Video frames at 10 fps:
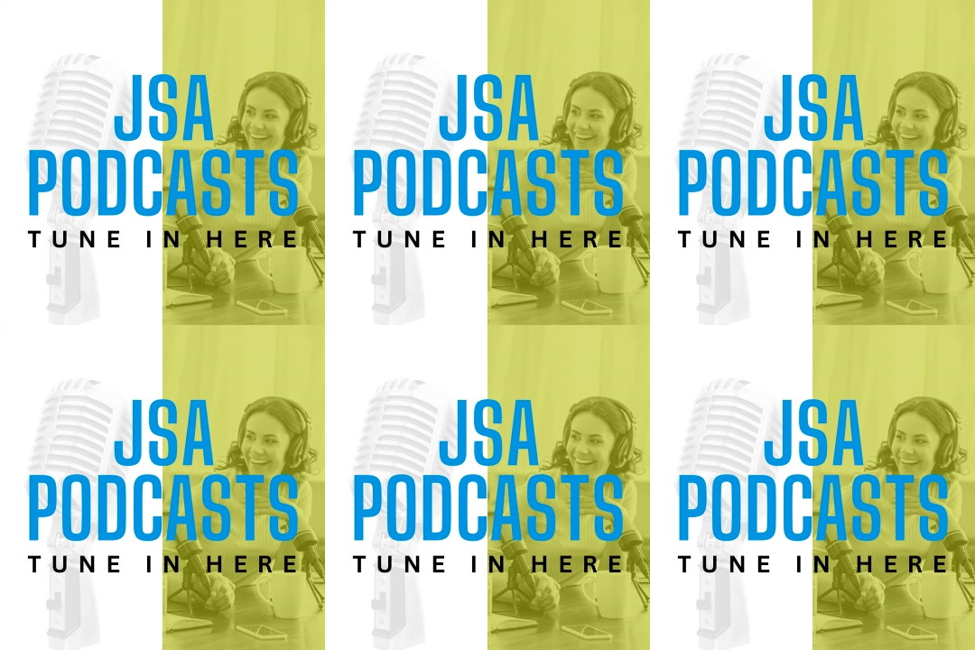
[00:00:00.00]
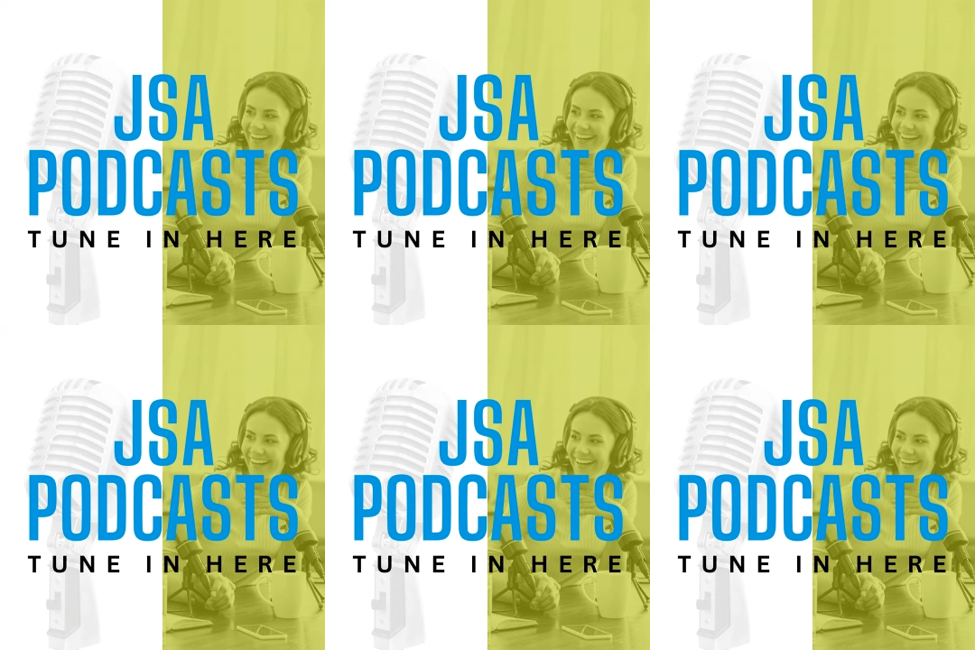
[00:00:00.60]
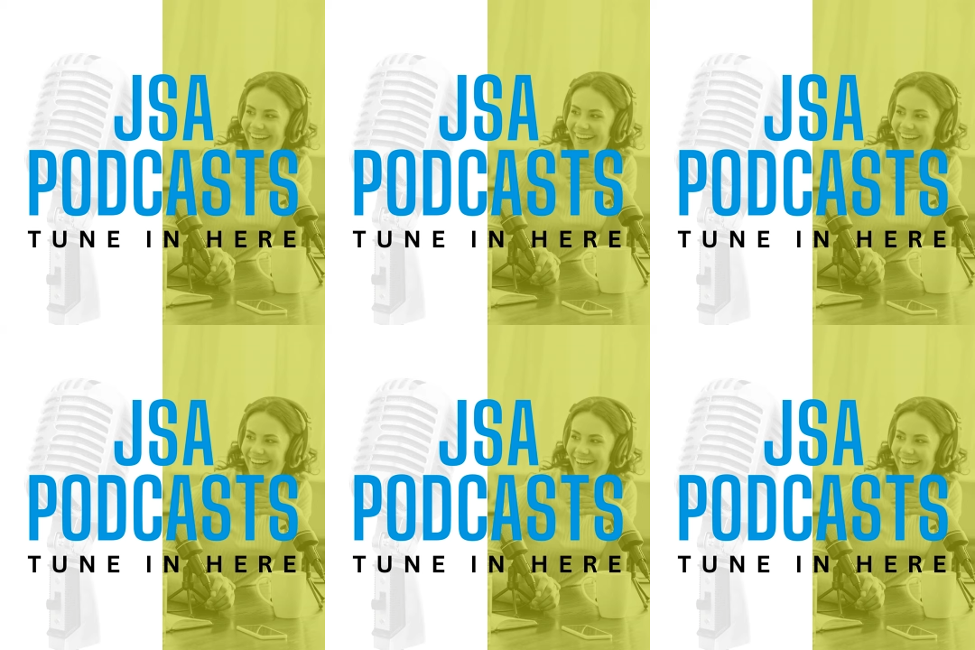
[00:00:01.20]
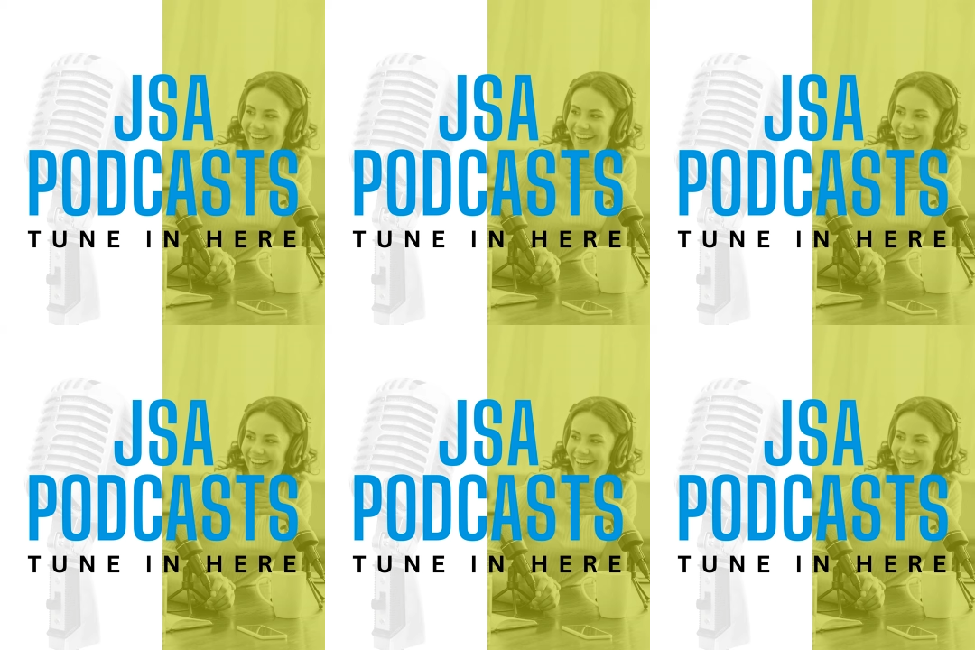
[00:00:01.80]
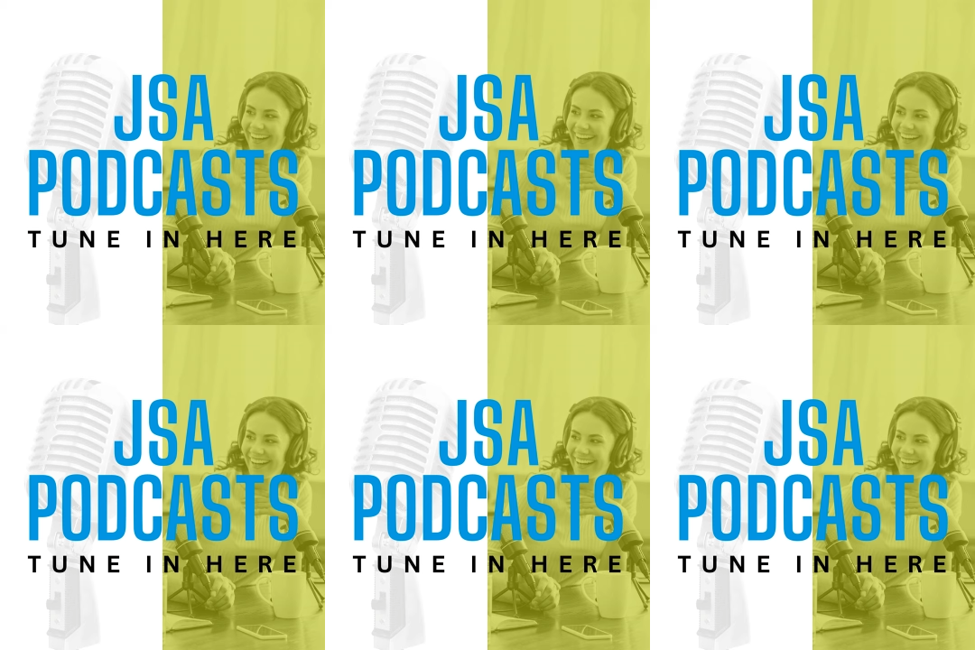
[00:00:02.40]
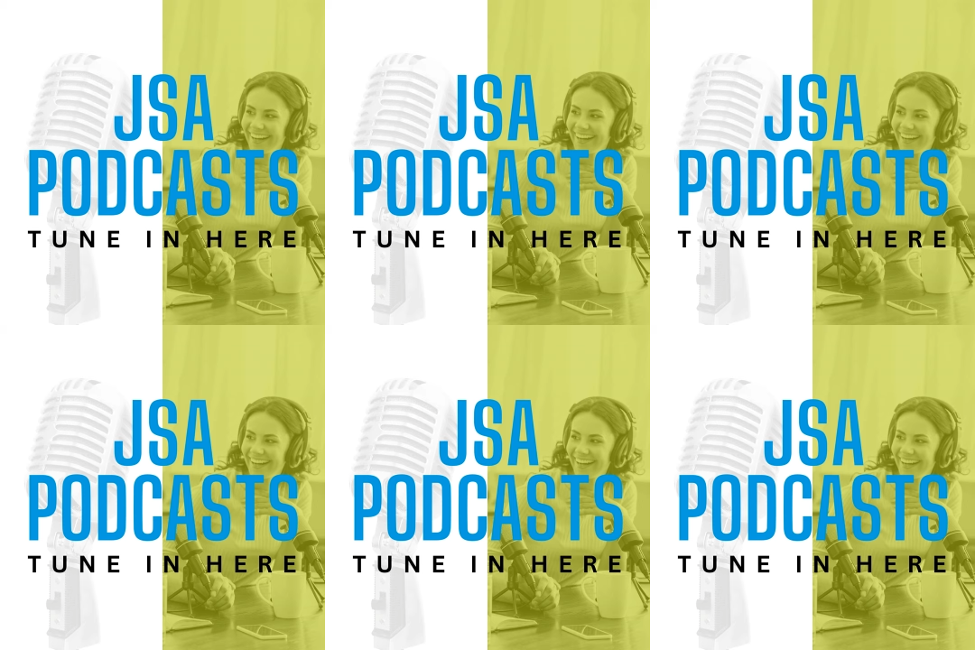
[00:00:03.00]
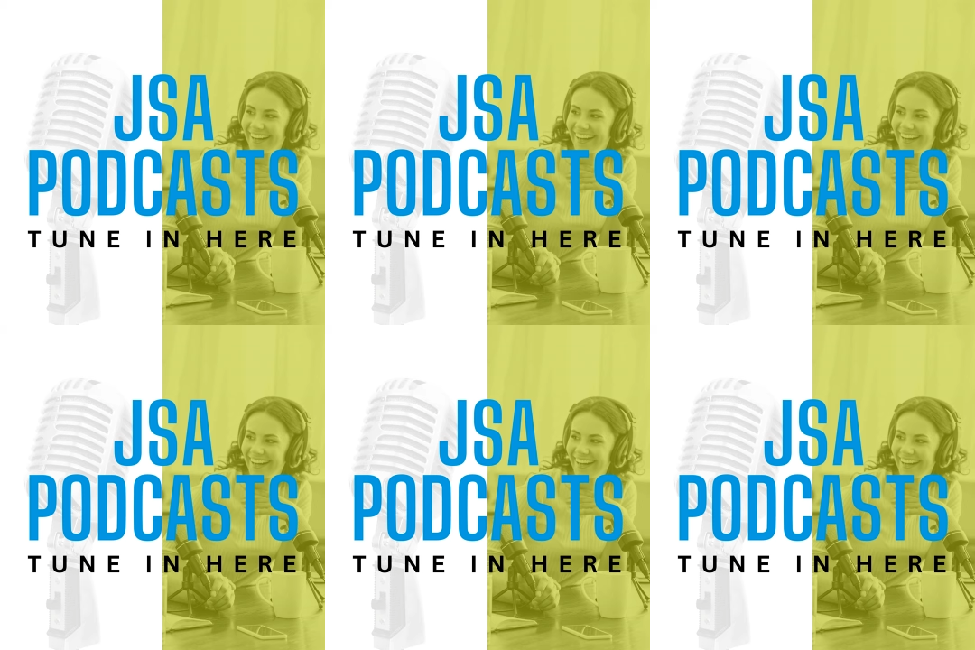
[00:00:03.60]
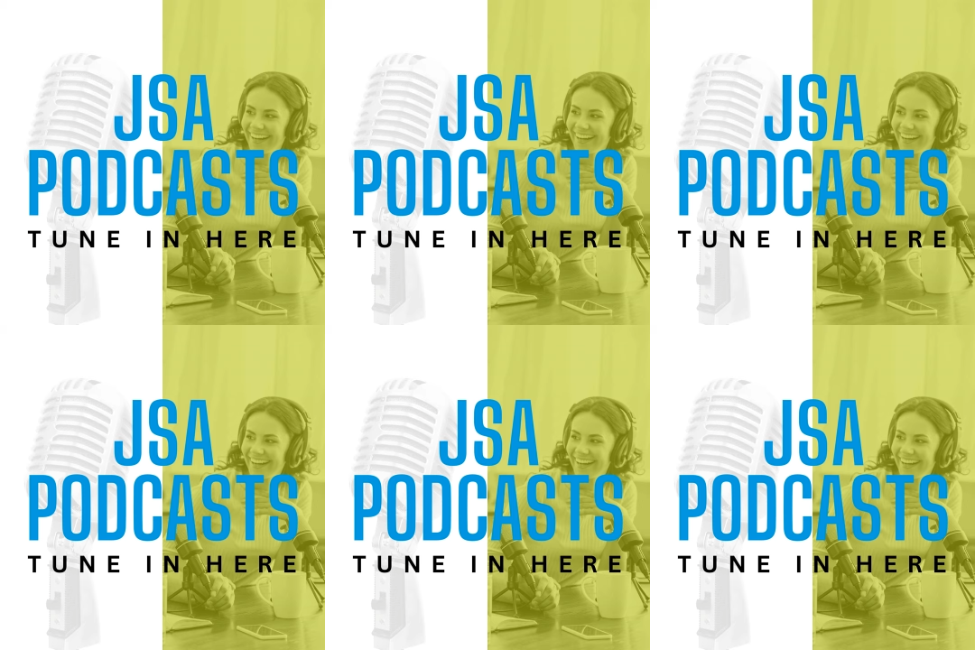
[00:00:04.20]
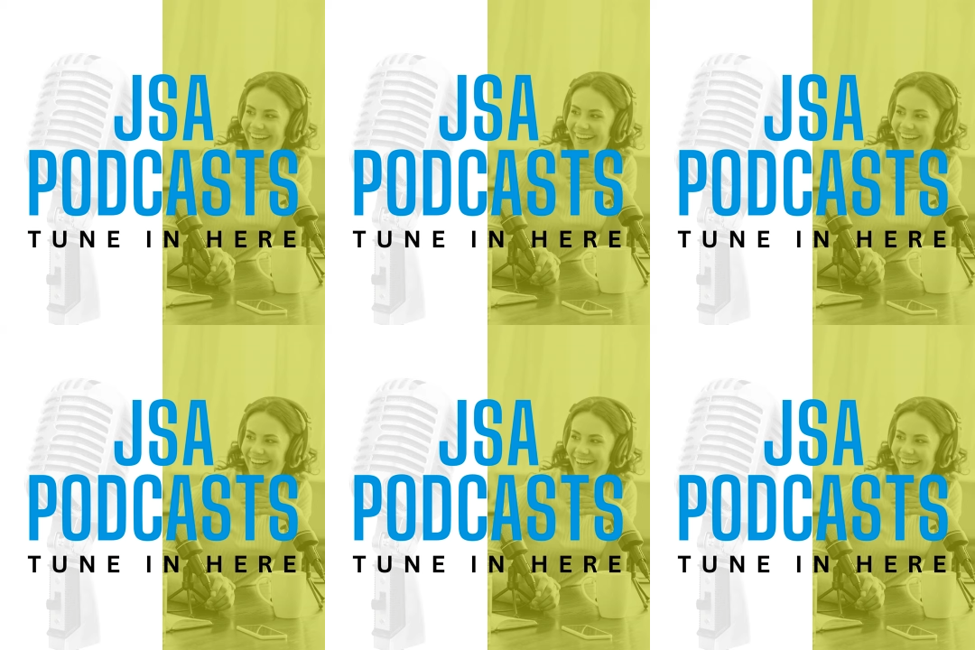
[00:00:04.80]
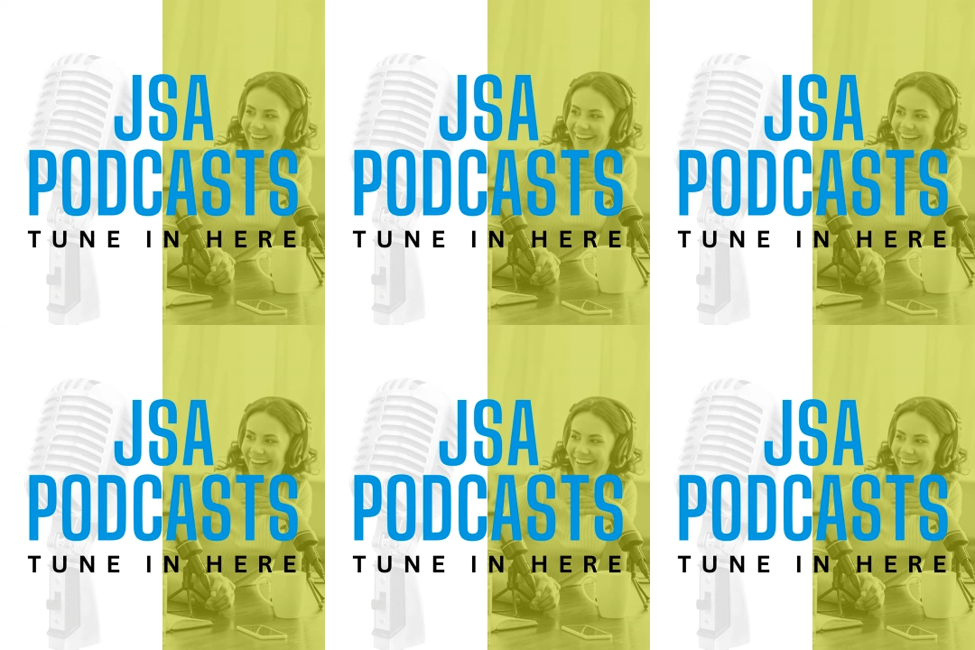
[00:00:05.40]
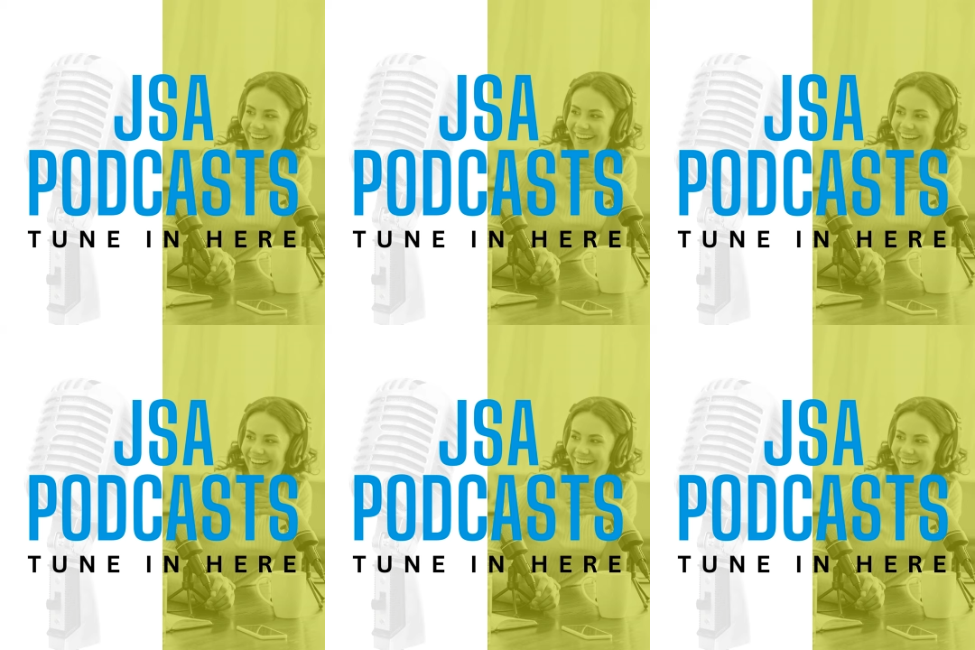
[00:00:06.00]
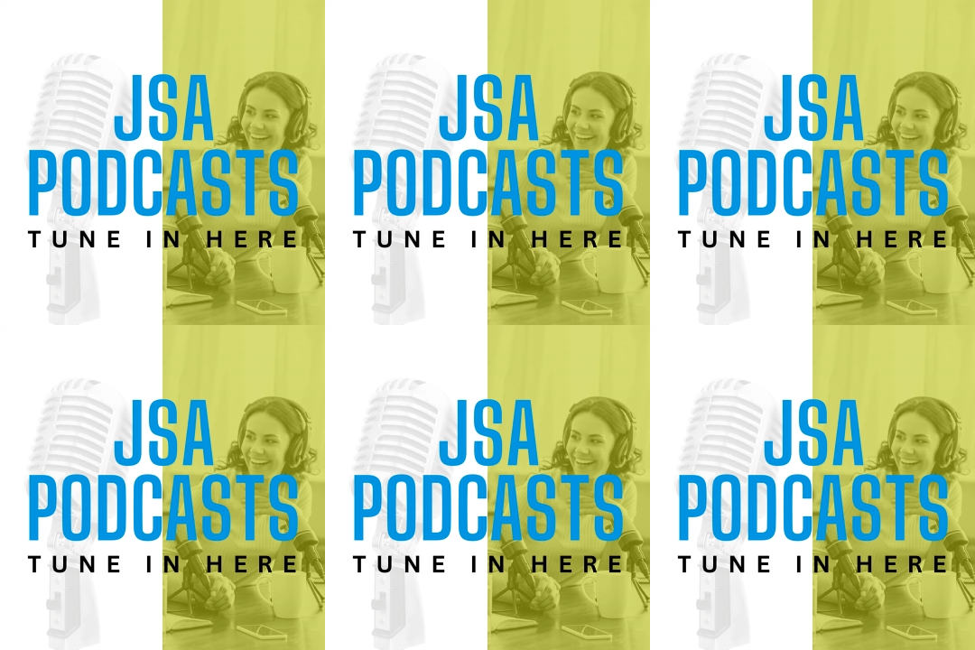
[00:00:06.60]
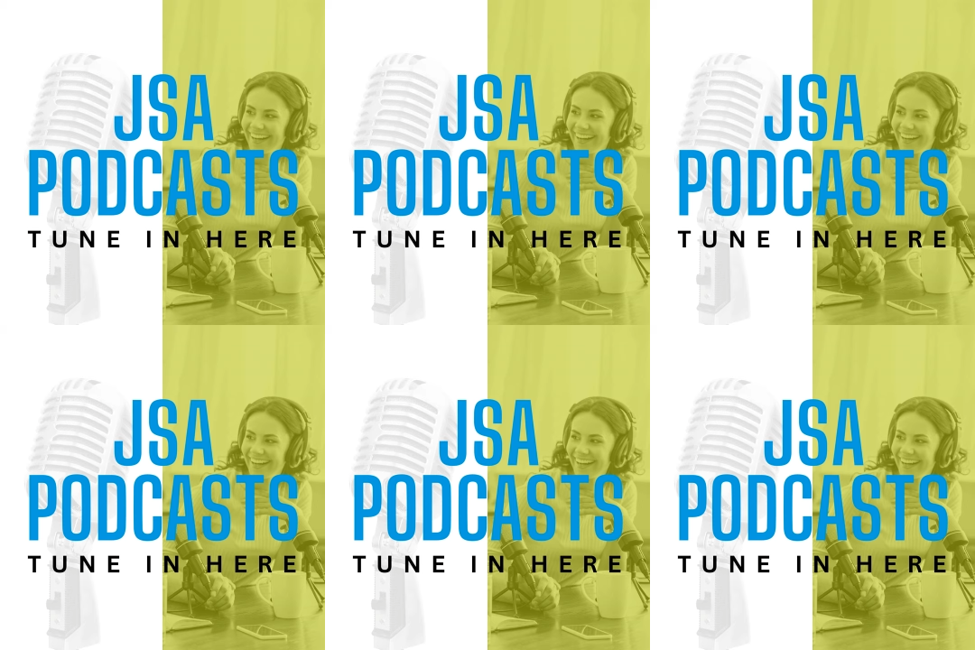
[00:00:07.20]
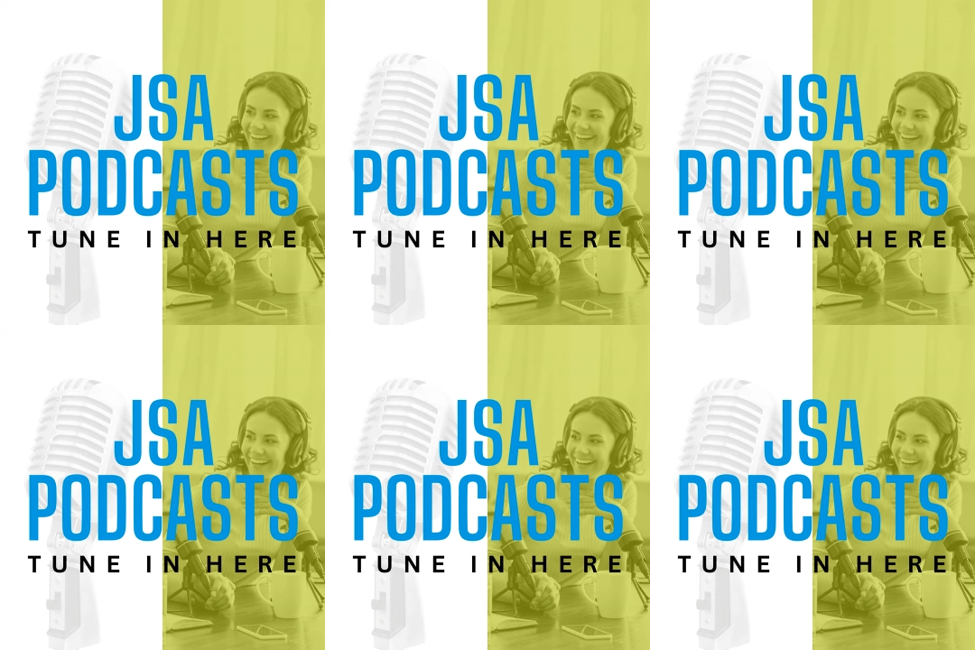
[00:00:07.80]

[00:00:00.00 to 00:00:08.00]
This is a still picture; no speech is visible.